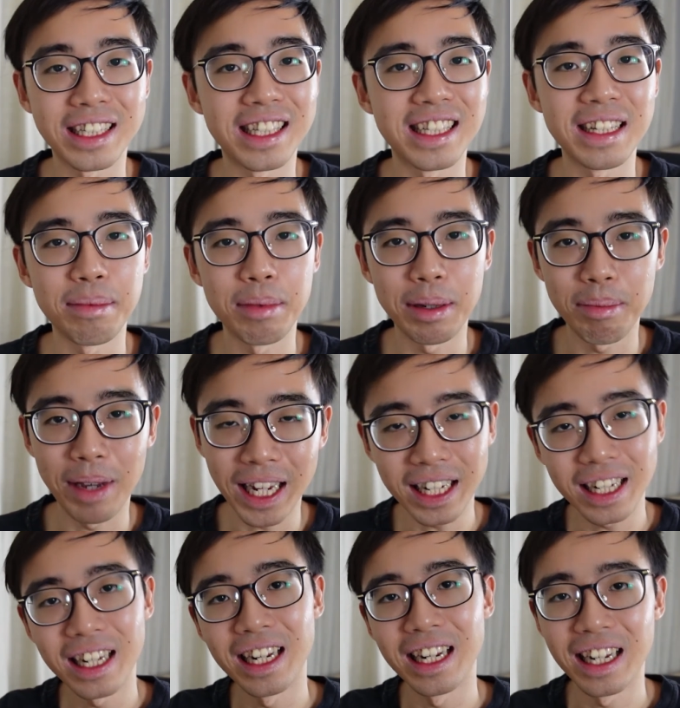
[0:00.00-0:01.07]
to see me
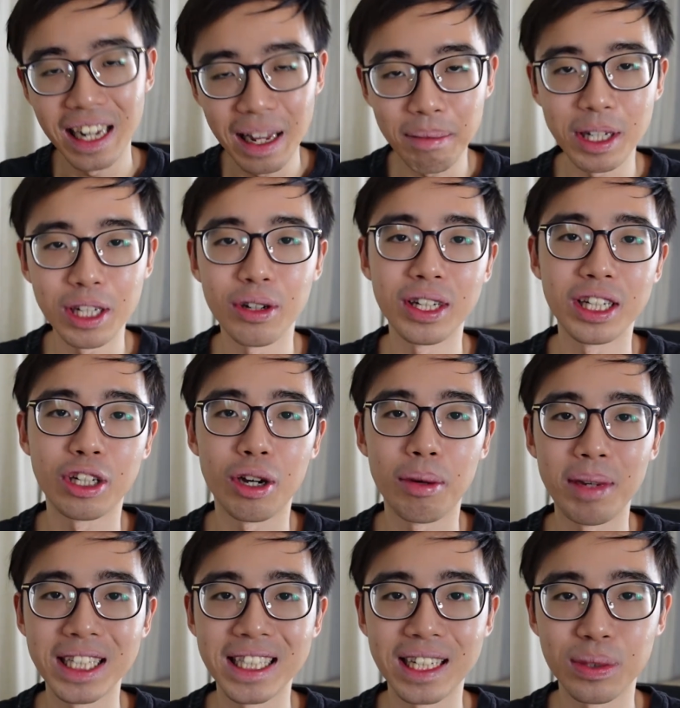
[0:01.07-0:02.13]
make, let me know in the
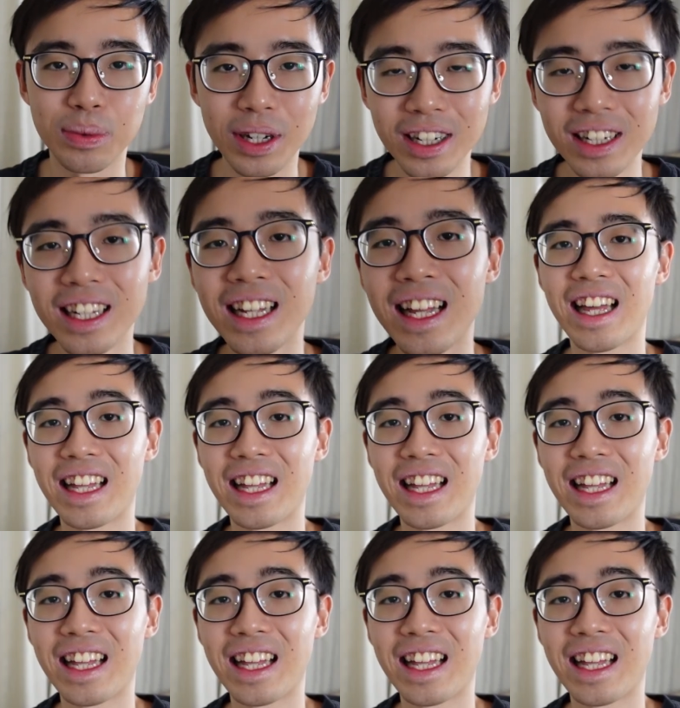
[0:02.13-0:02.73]
comments as well.